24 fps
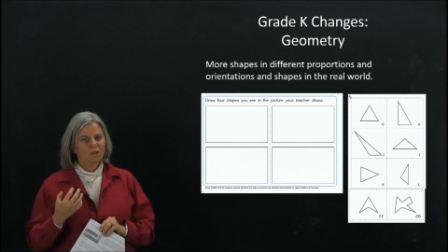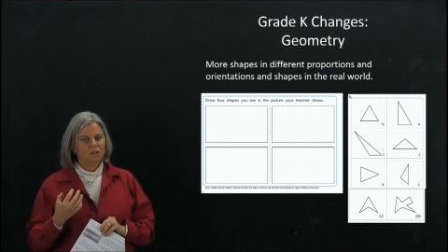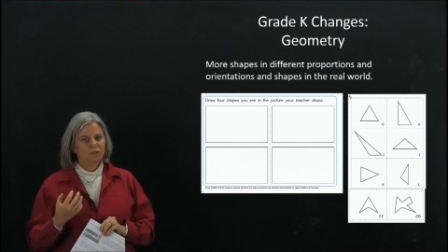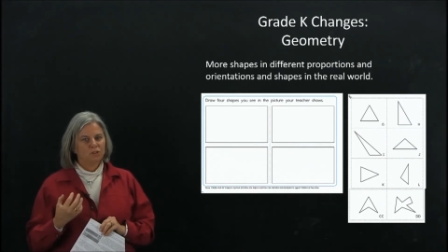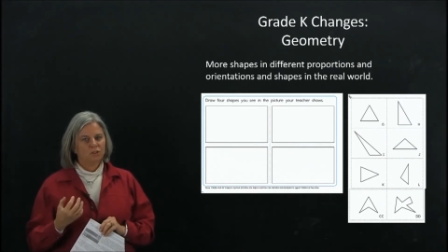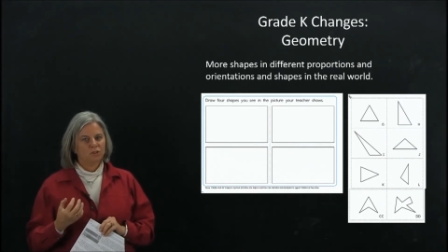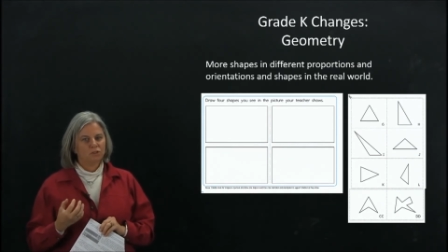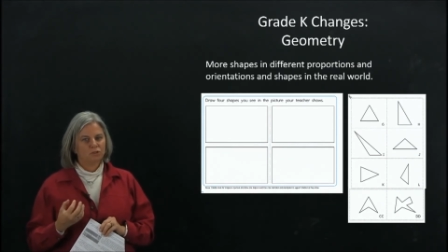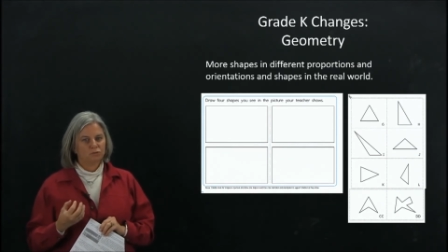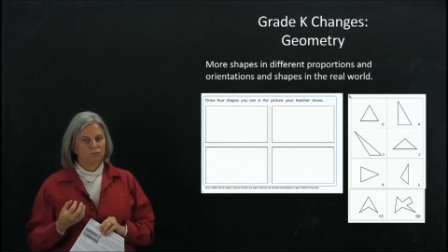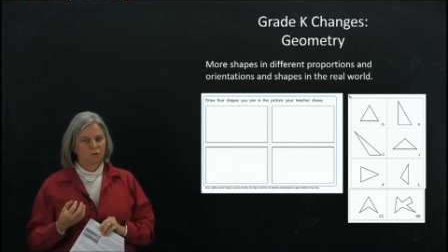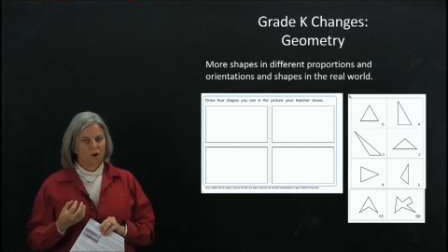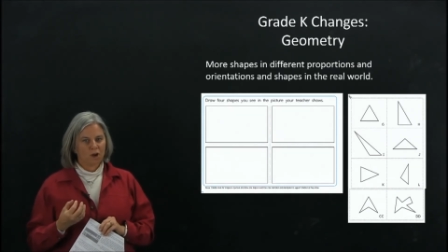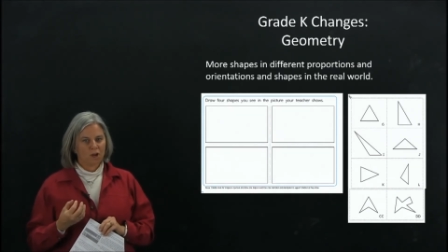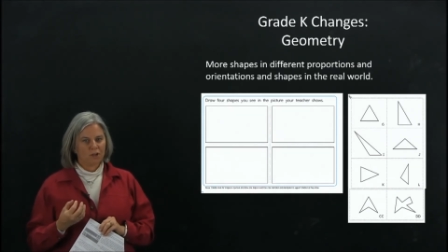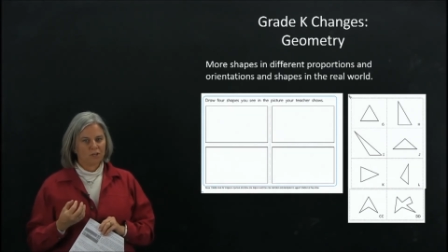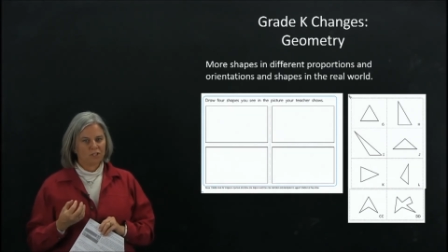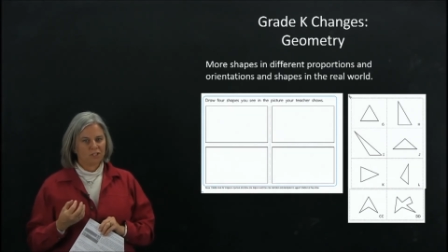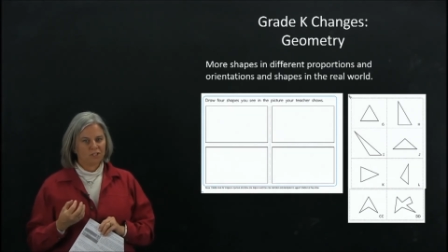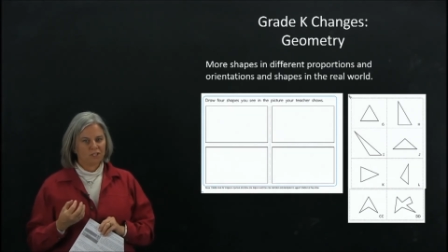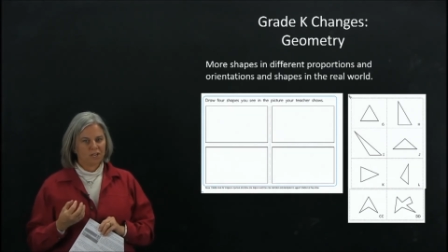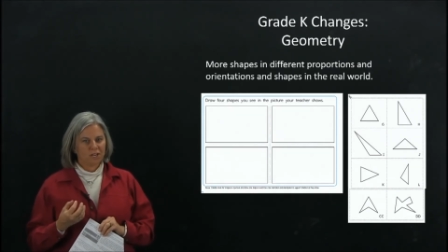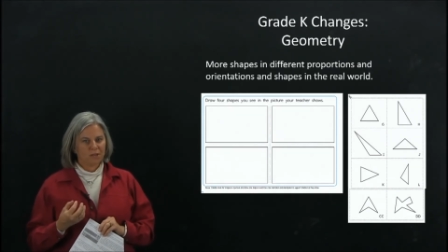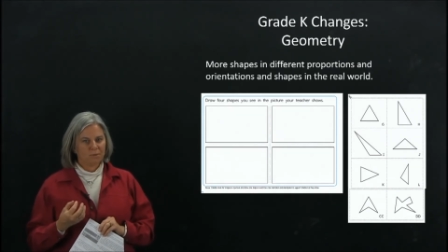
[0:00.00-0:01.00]
to draw
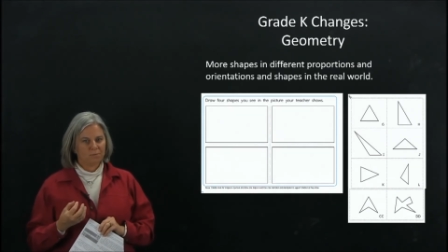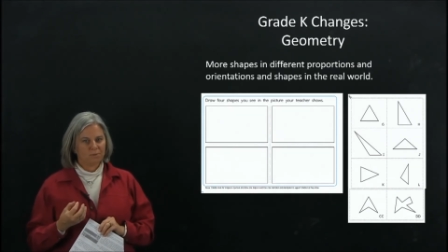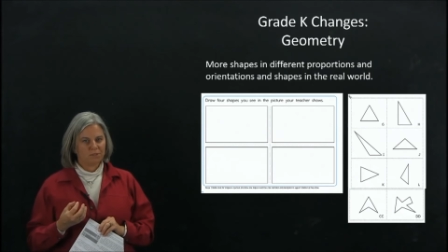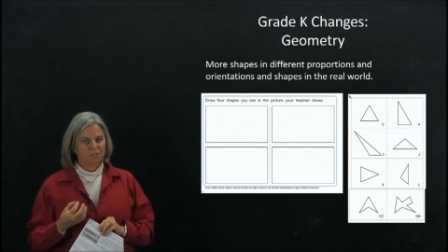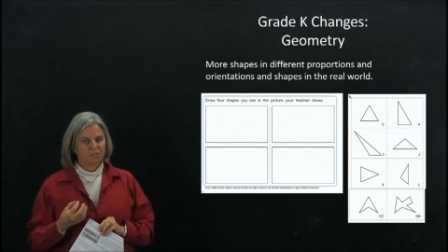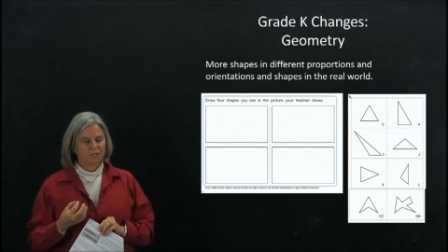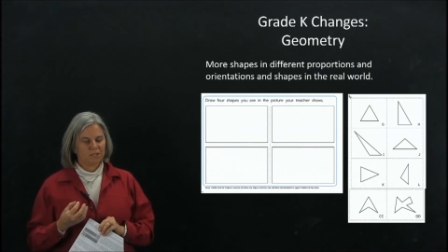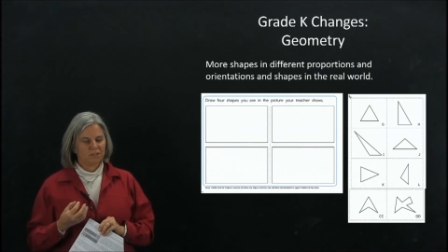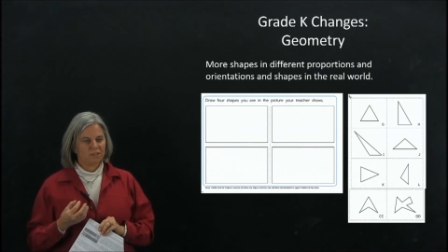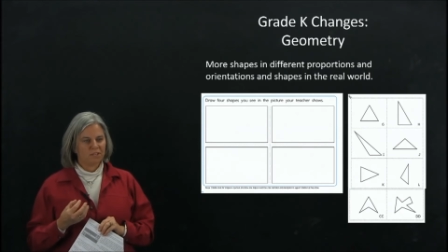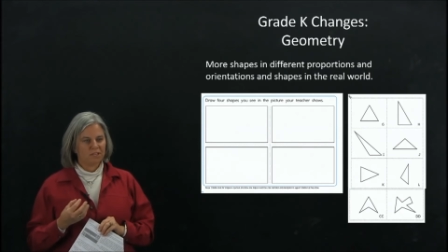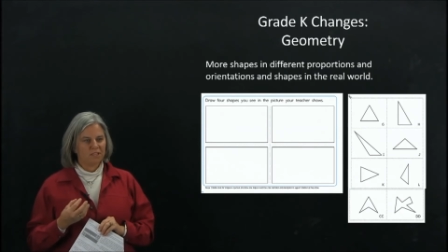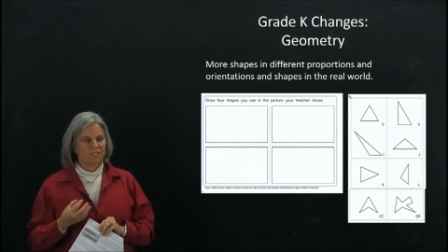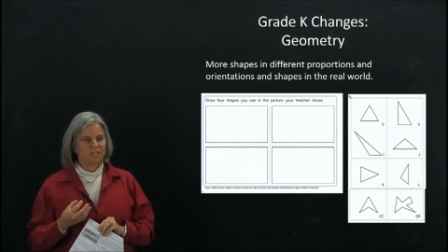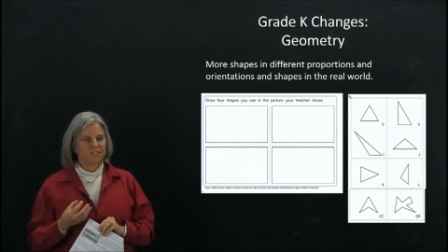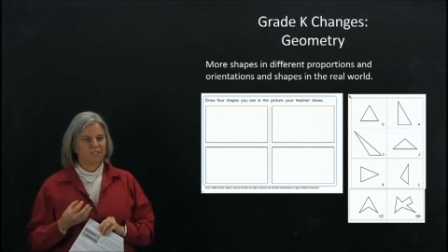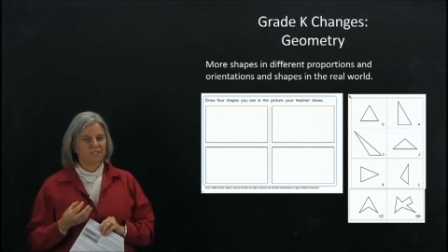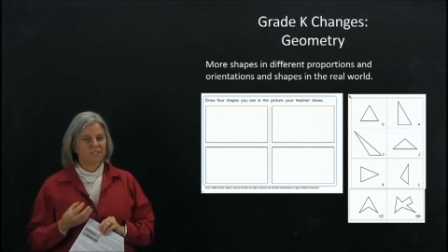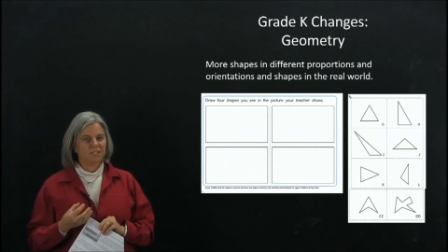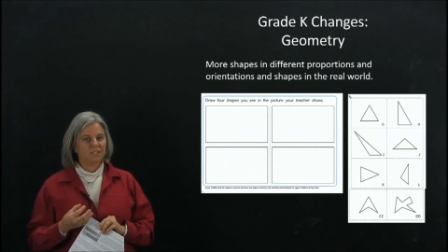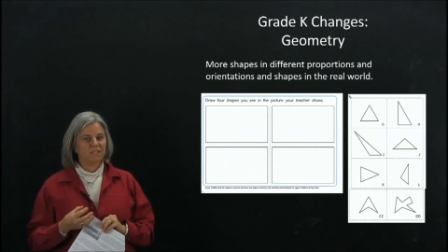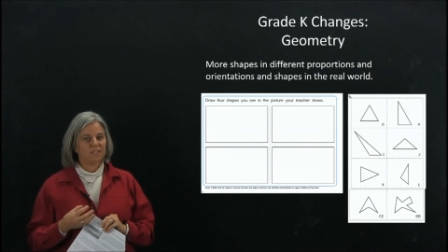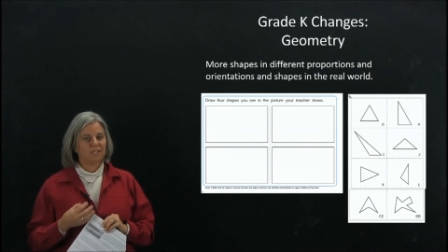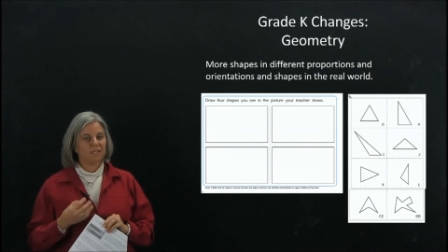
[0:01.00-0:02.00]
shapes that they
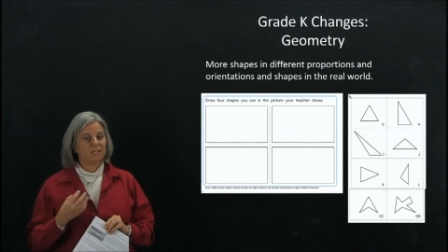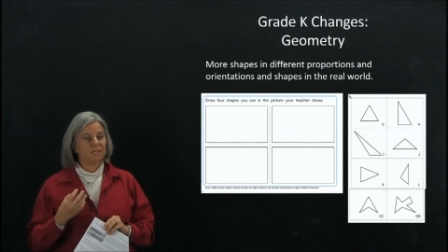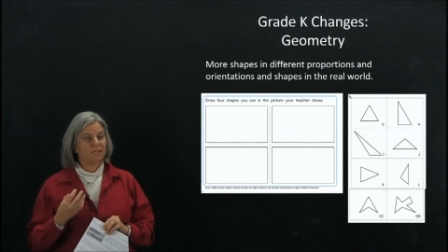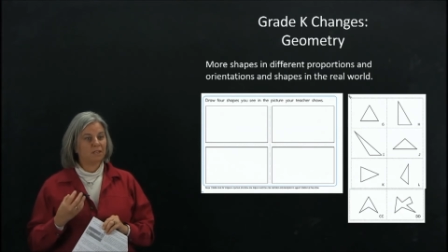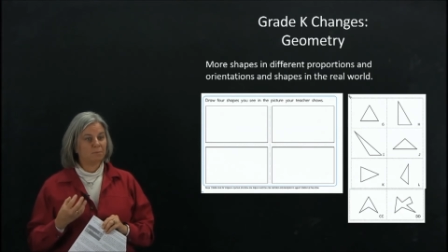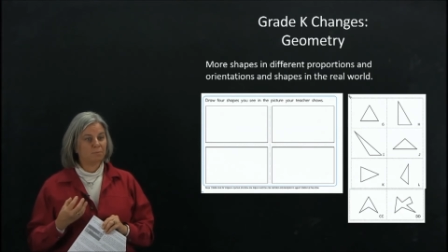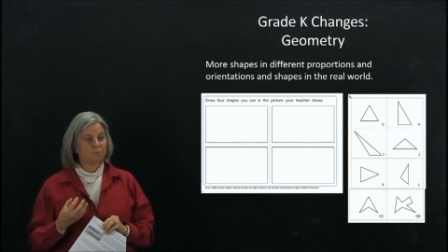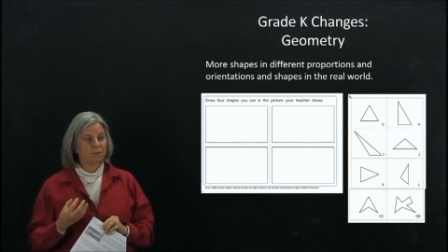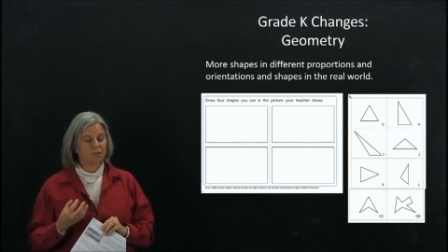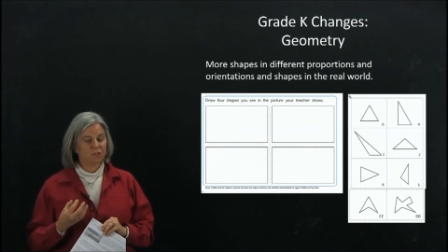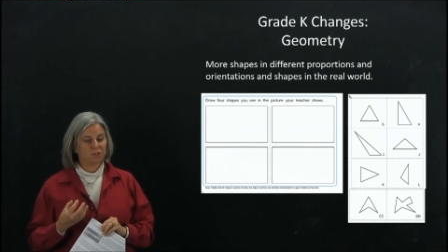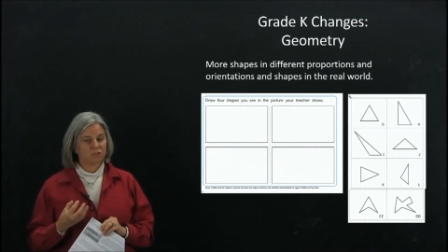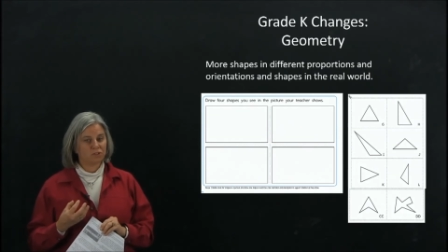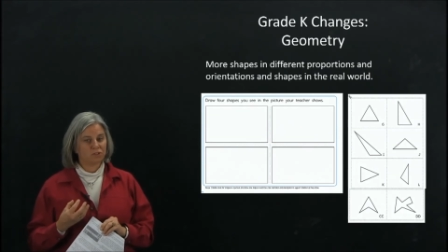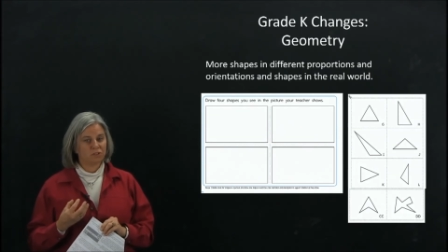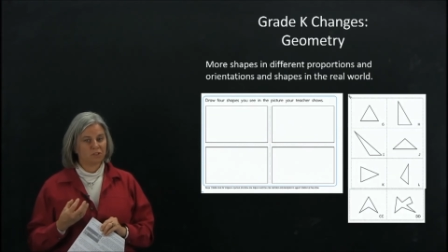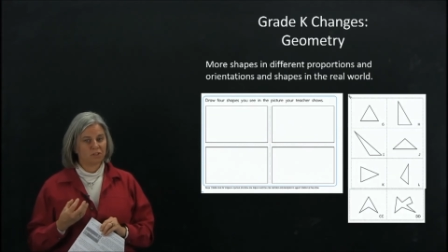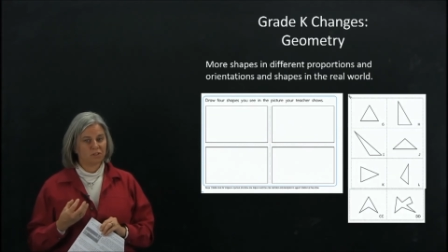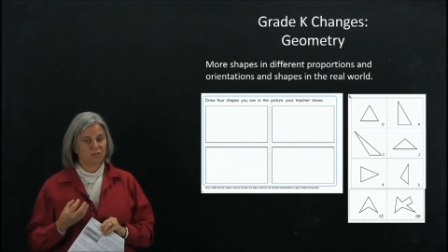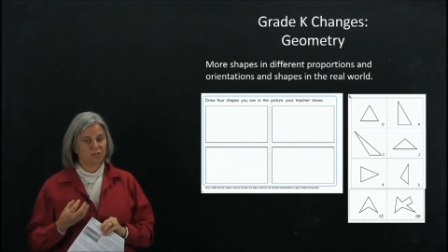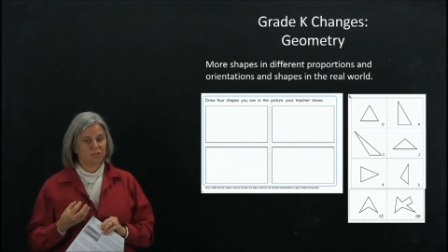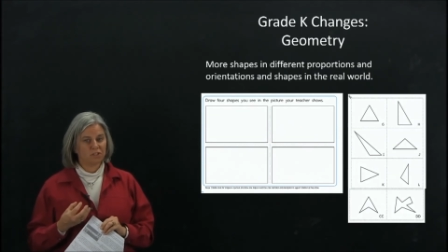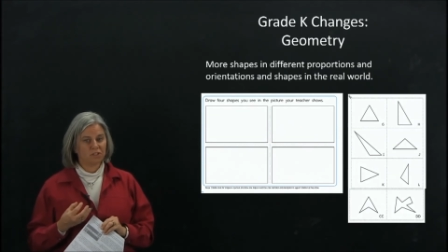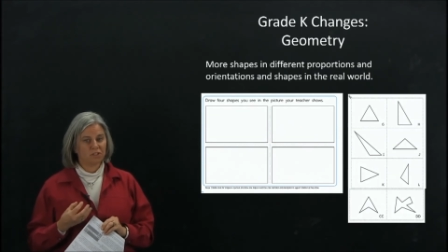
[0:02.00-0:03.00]
see in a picture
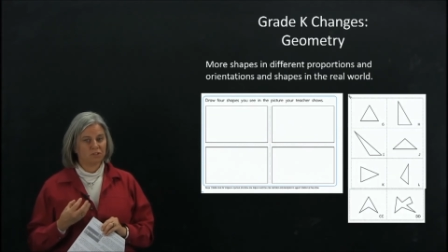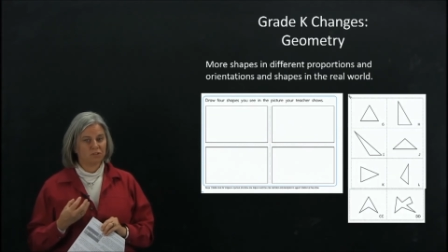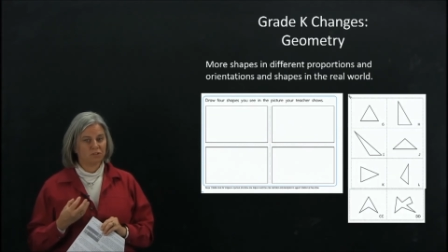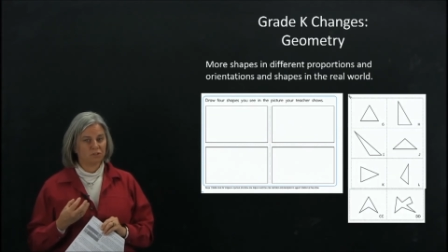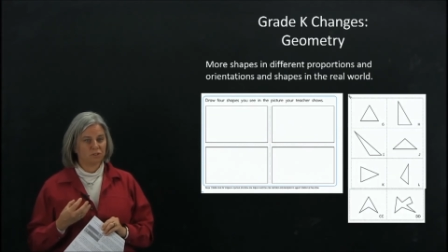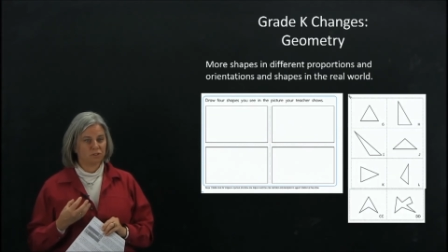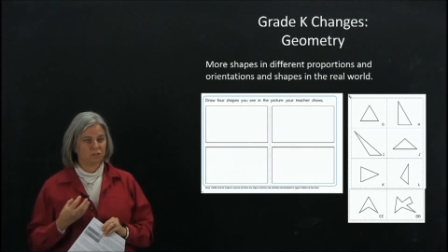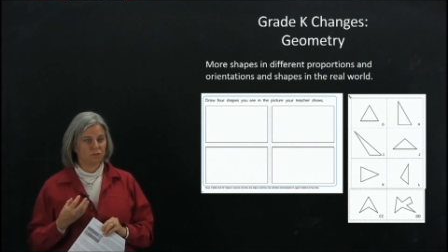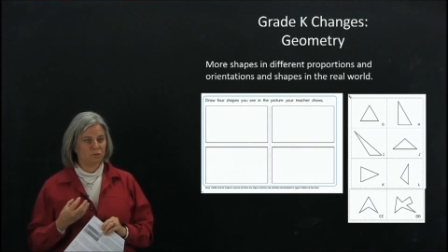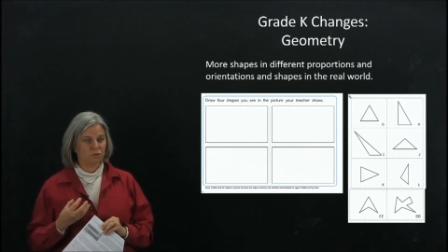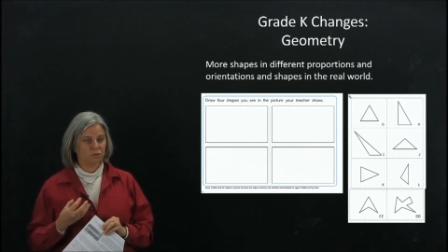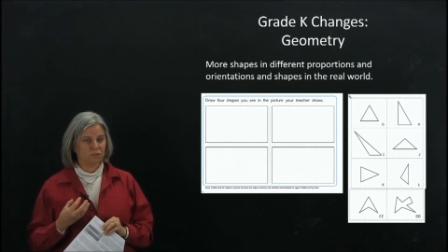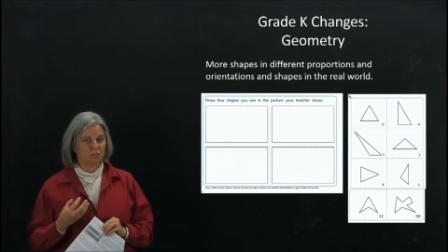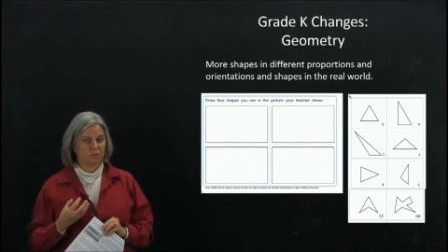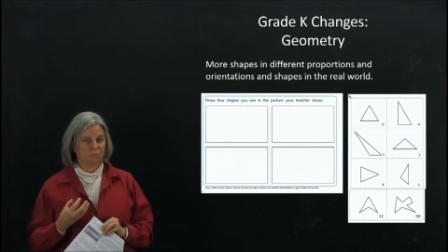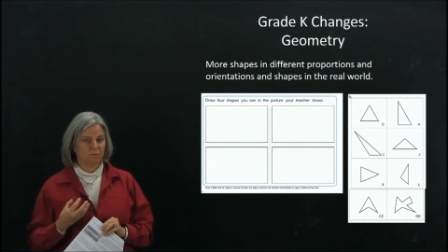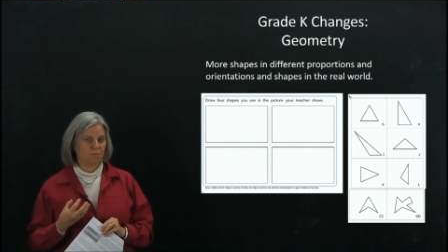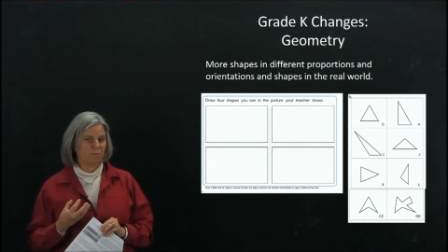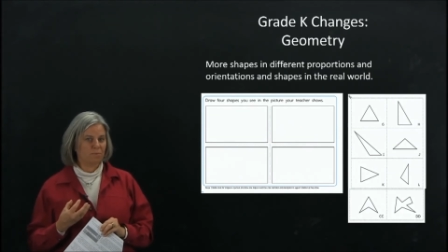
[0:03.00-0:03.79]
that the teacher shows them.